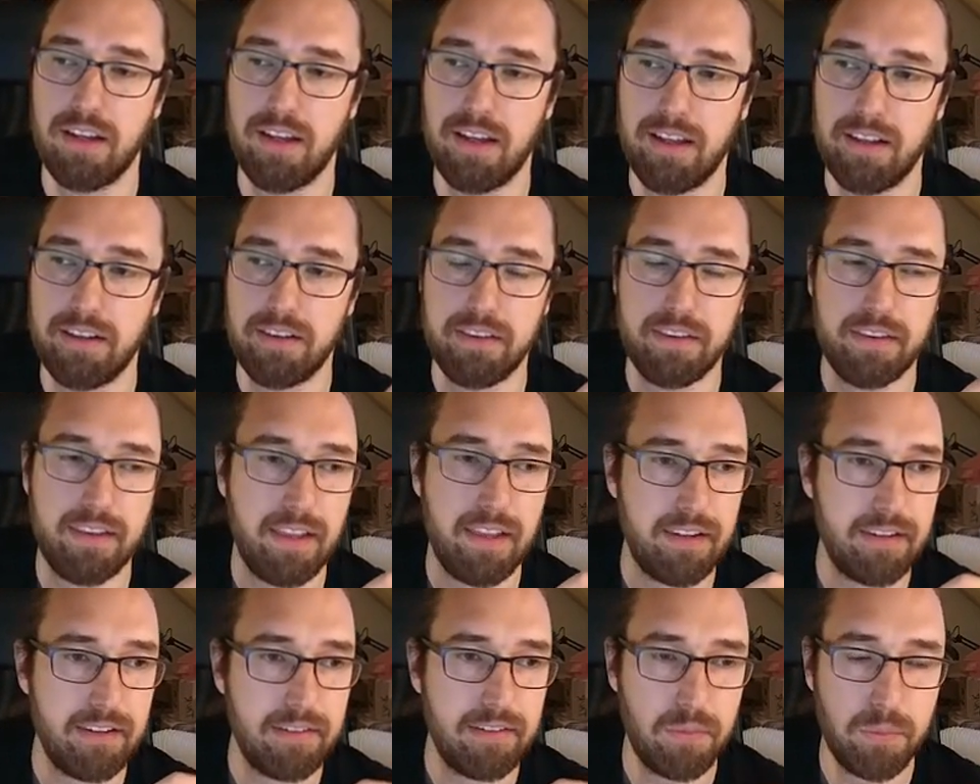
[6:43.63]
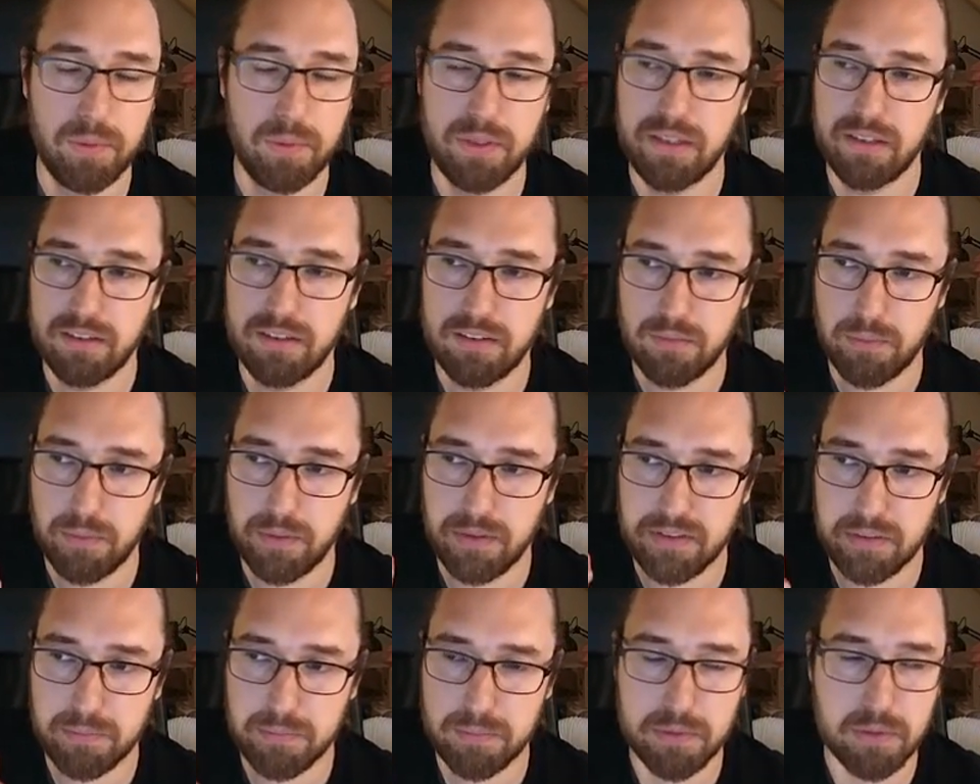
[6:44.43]
And then we
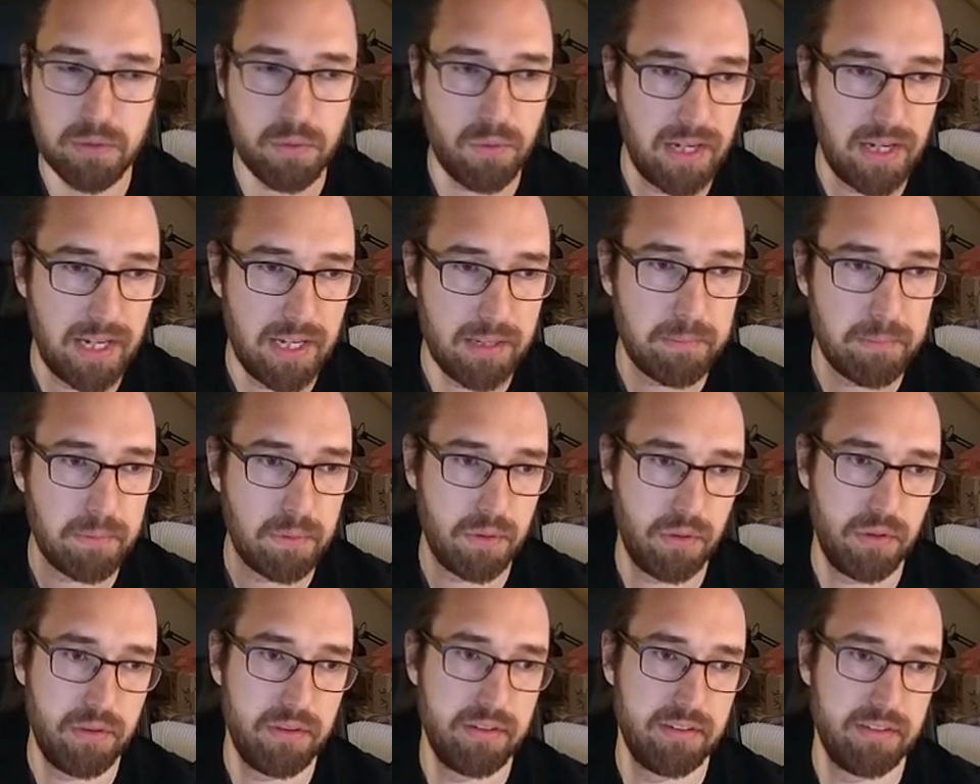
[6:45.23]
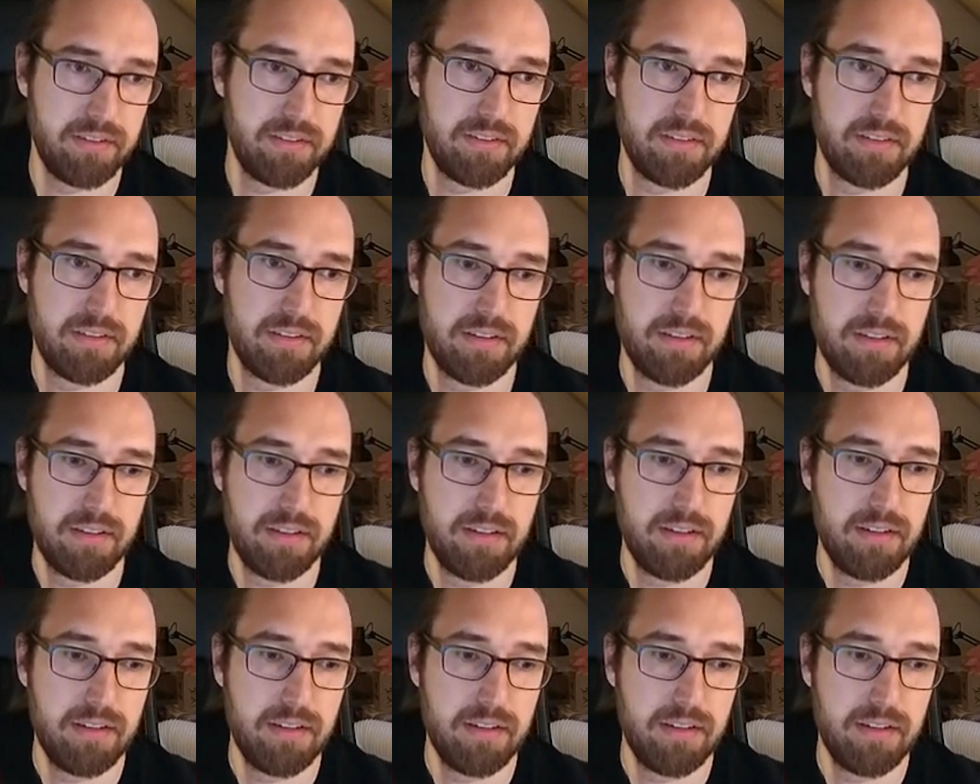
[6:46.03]
subscribe on this.